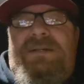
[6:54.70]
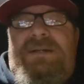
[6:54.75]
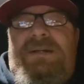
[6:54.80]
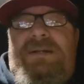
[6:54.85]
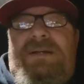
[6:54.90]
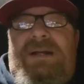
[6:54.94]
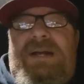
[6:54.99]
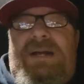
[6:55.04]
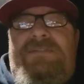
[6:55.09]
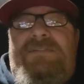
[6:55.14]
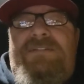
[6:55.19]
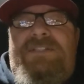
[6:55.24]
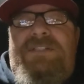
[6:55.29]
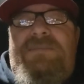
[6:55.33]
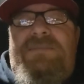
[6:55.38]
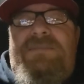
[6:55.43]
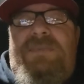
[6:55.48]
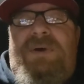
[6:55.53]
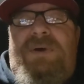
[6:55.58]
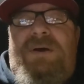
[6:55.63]
I have a
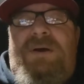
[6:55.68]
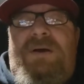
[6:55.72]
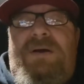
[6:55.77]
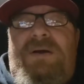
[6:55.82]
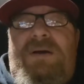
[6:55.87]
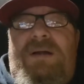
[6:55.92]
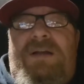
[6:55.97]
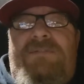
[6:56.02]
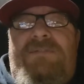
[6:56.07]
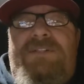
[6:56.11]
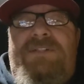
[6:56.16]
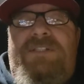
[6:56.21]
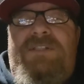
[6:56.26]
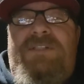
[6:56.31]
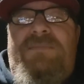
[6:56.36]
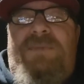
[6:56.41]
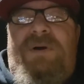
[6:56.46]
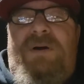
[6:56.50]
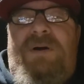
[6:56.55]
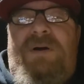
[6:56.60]

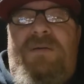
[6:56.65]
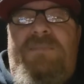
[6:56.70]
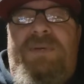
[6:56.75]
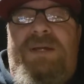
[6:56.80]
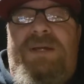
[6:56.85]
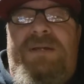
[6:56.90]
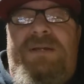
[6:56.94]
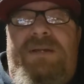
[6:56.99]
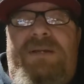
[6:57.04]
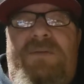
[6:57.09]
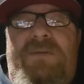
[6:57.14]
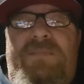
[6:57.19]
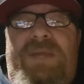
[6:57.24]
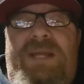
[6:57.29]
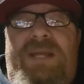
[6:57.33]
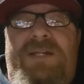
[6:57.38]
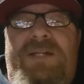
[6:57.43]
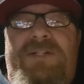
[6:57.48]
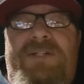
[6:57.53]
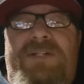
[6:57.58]
small but no
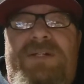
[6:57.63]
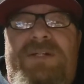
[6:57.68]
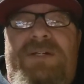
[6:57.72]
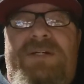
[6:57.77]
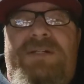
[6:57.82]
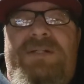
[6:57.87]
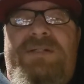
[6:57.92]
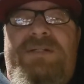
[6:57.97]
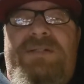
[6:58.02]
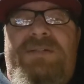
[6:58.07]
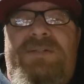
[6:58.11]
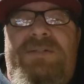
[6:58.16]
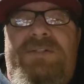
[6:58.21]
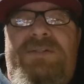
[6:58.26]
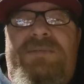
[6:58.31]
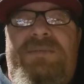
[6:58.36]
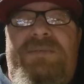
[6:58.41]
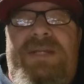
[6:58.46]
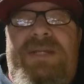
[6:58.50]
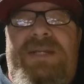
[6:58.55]
major
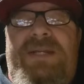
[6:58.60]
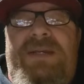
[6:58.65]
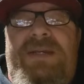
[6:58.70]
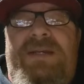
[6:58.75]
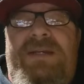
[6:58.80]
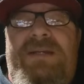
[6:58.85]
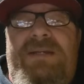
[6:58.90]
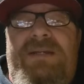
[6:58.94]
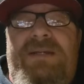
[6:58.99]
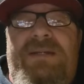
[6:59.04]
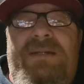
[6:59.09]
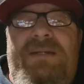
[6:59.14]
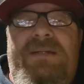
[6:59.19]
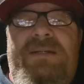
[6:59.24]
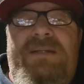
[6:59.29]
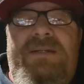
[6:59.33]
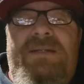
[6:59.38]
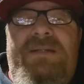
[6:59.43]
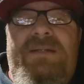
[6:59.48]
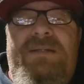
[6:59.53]
social media.
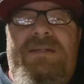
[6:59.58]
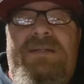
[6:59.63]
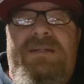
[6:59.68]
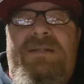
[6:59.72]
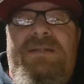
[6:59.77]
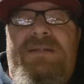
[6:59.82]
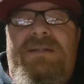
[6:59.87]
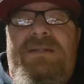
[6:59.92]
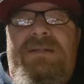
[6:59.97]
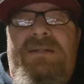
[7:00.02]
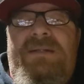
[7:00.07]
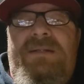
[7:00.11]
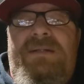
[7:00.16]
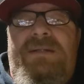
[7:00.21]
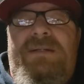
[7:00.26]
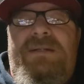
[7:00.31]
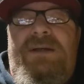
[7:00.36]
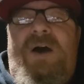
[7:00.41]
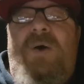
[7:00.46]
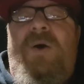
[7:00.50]

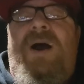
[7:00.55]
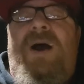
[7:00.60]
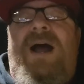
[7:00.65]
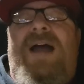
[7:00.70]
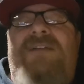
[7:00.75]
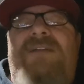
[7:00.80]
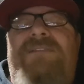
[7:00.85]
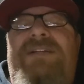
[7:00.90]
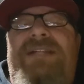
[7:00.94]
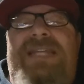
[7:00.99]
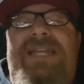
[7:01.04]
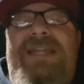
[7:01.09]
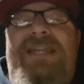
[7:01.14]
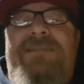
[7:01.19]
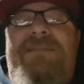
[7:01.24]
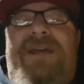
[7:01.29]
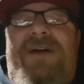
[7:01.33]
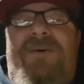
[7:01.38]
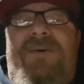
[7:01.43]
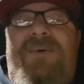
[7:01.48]
Oh, I have an
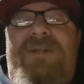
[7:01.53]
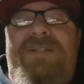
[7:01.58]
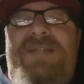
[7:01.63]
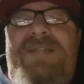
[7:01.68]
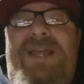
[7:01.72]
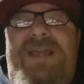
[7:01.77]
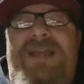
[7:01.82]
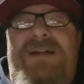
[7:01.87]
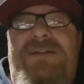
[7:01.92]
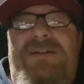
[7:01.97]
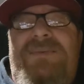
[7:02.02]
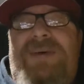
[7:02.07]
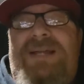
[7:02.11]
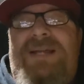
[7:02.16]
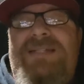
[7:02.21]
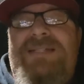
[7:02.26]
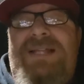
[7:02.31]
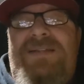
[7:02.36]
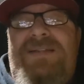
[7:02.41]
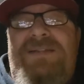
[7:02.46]
email. What the hell? Why does
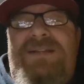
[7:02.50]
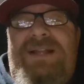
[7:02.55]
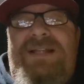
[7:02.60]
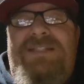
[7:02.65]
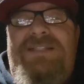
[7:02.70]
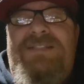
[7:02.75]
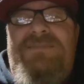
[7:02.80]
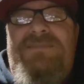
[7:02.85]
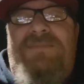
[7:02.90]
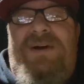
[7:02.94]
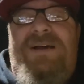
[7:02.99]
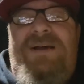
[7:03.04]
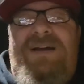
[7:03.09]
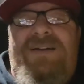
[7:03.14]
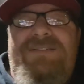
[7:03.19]
that look like smell? I was like,